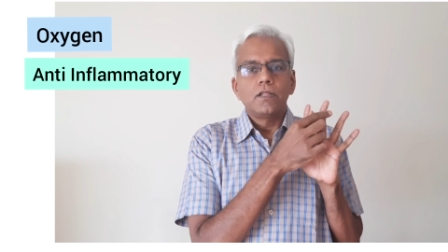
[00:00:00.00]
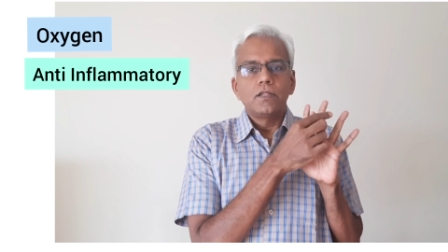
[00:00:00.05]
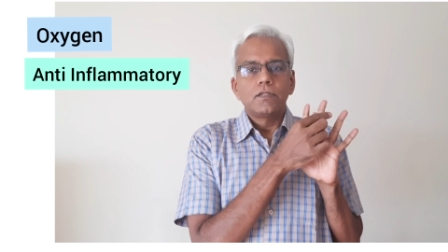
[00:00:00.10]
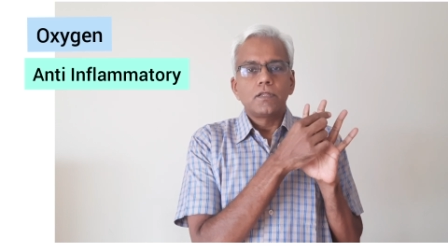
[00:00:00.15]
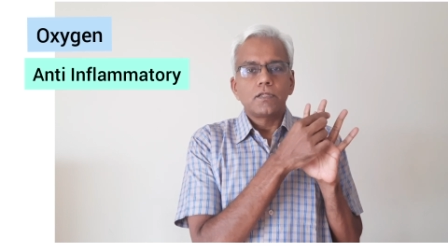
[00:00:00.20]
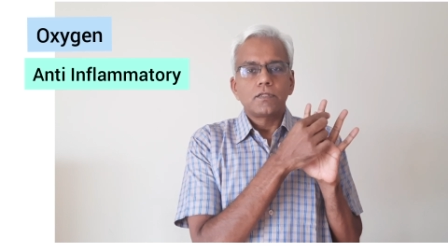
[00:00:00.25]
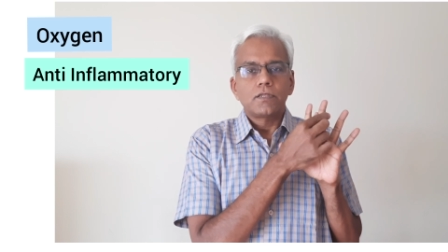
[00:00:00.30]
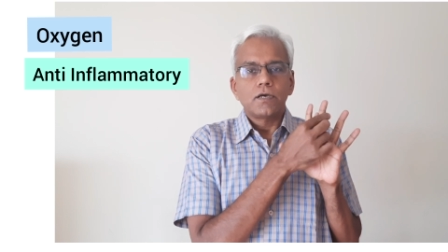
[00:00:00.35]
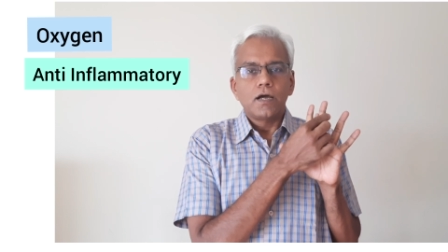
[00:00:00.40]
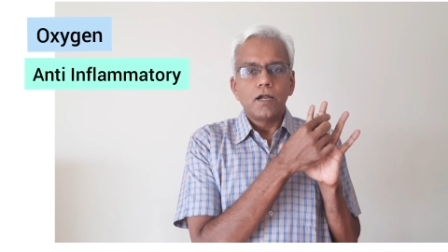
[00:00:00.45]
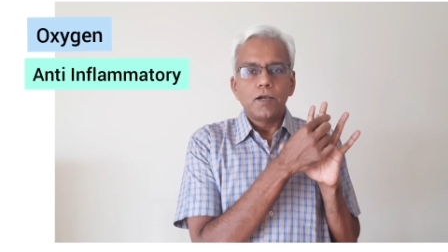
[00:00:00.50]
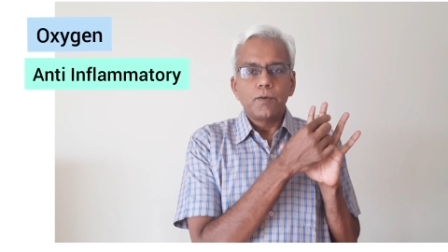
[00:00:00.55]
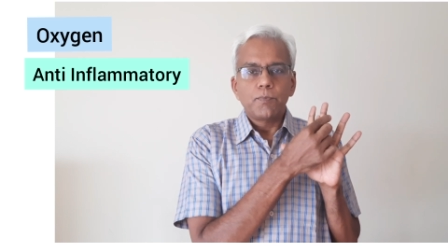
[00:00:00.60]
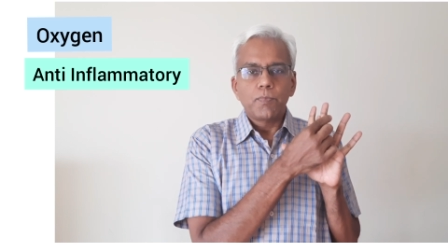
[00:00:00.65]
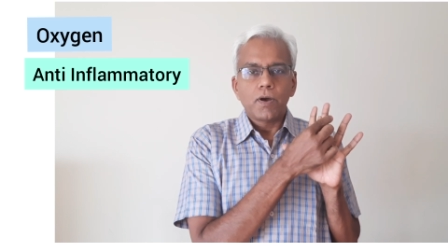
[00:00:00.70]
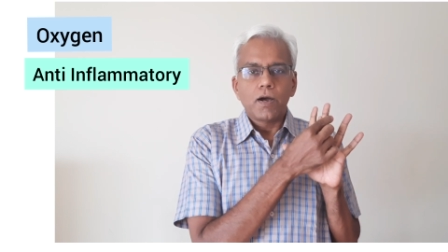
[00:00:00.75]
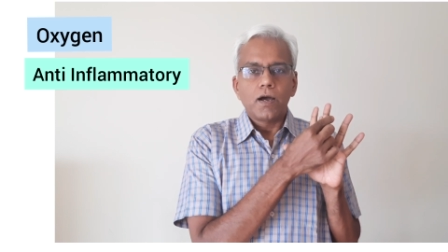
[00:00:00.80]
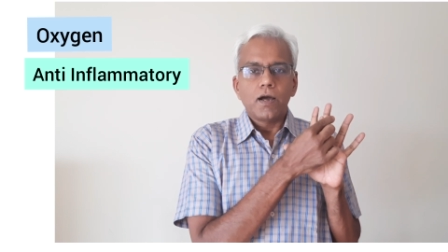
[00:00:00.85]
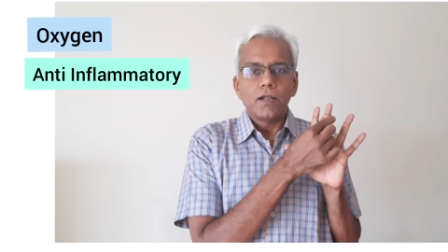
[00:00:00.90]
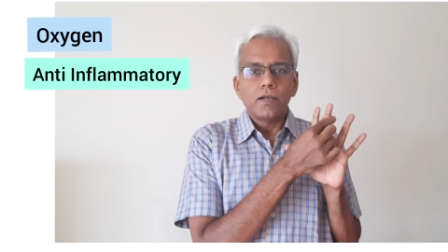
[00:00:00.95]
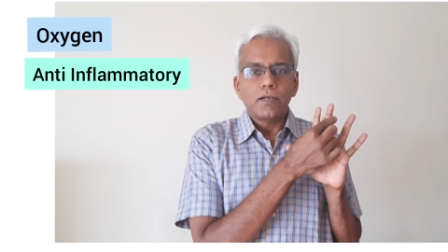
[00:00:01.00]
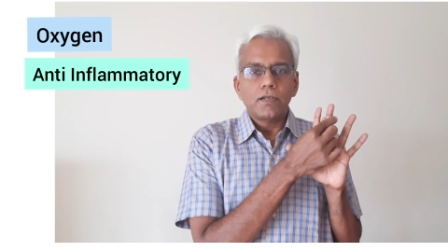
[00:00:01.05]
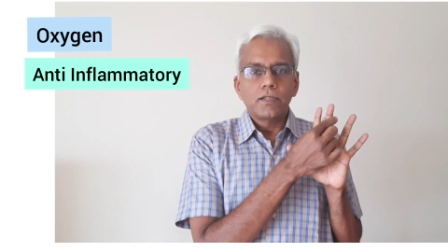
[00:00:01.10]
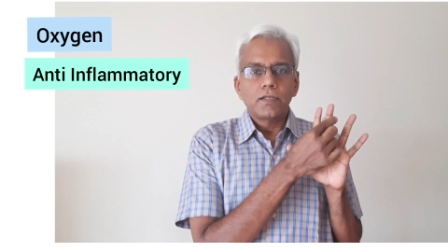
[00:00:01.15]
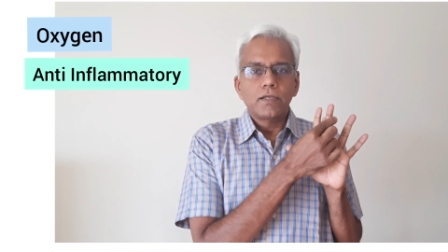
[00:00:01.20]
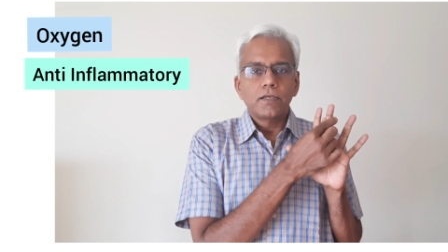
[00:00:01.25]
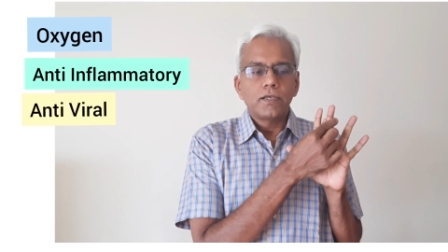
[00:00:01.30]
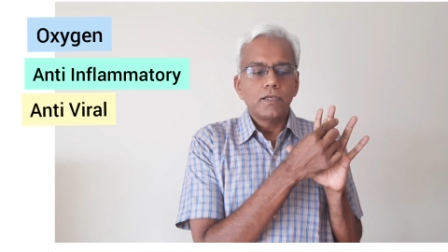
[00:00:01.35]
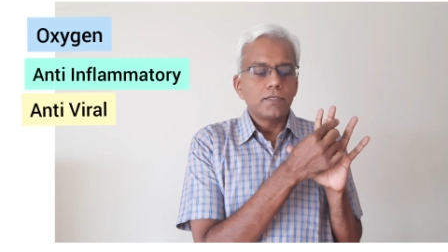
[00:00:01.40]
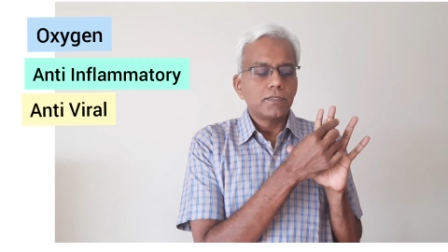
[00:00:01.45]
The third part
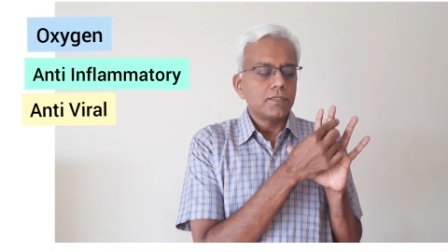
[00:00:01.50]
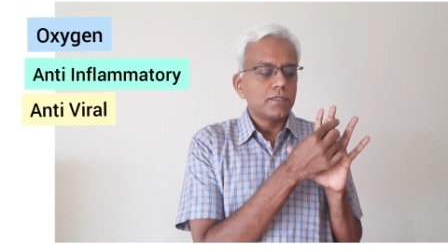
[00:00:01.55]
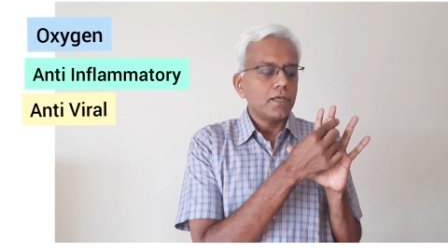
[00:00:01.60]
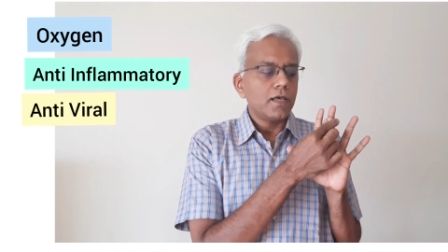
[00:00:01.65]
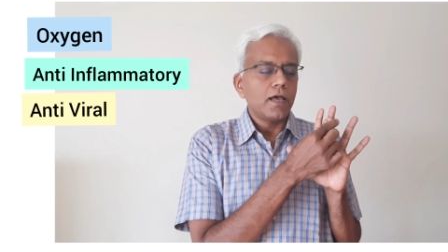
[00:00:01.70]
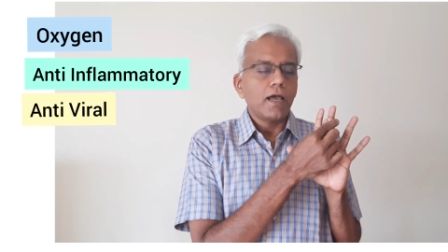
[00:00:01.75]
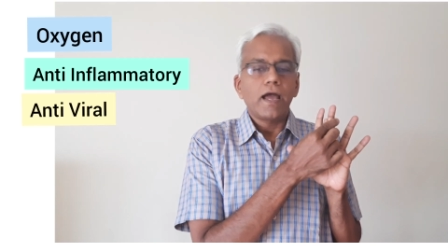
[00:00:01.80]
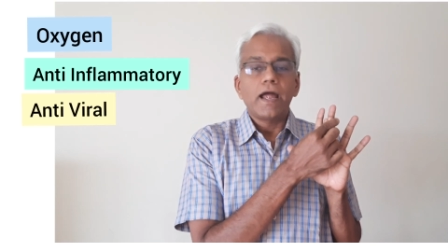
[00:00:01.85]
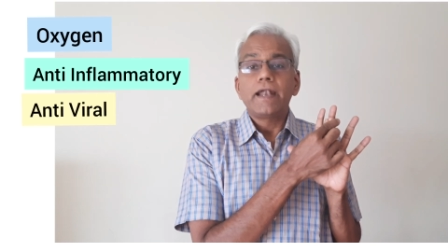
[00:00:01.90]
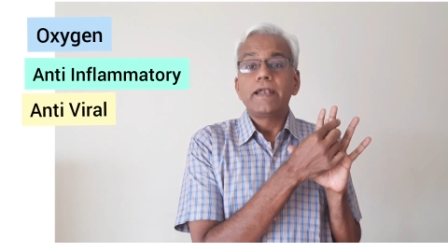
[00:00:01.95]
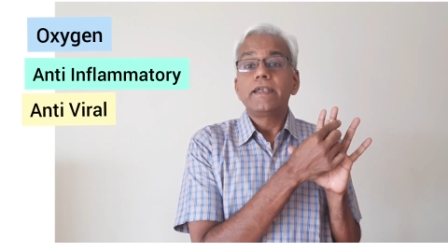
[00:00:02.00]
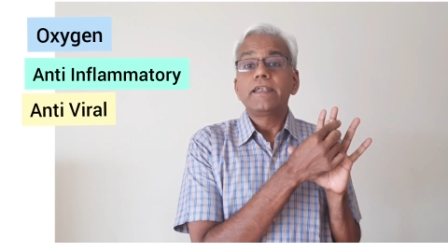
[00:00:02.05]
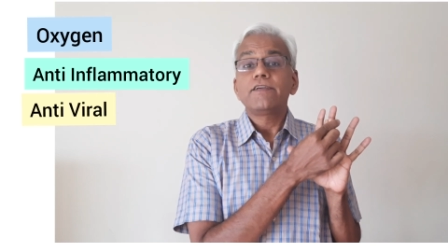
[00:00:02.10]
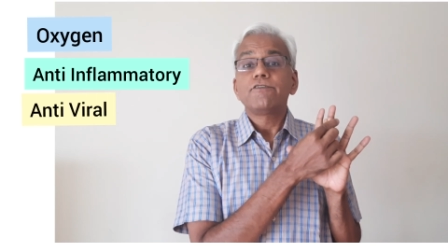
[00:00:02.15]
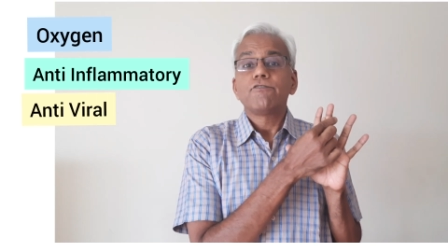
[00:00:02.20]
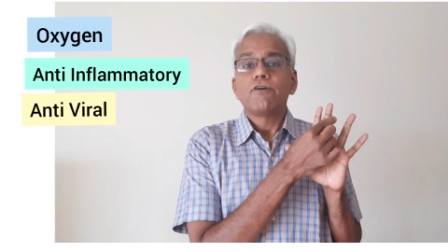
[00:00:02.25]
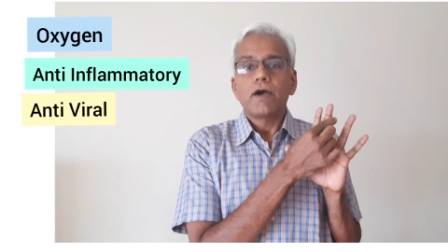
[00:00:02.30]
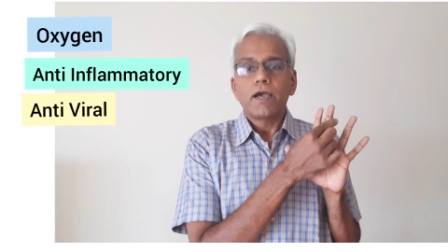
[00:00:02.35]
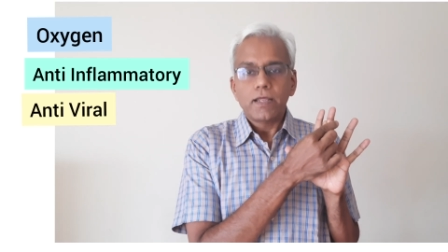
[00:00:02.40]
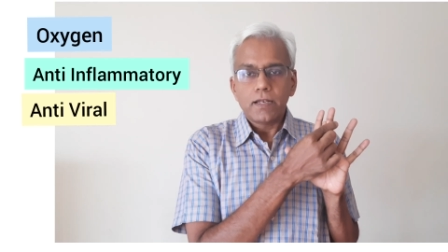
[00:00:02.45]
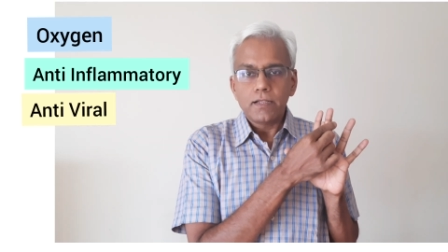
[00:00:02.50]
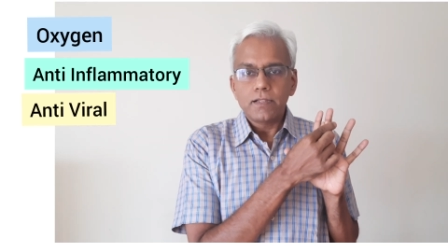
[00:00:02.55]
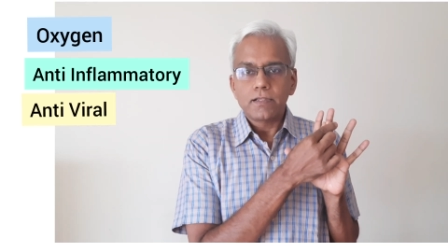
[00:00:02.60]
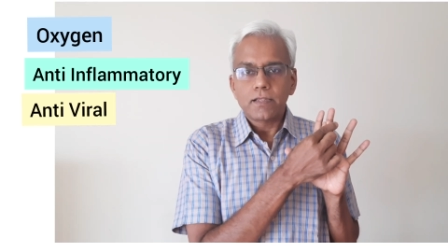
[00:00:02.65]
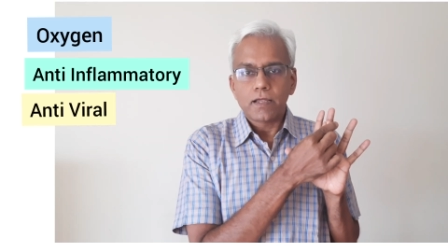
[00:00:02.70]
is the antiviral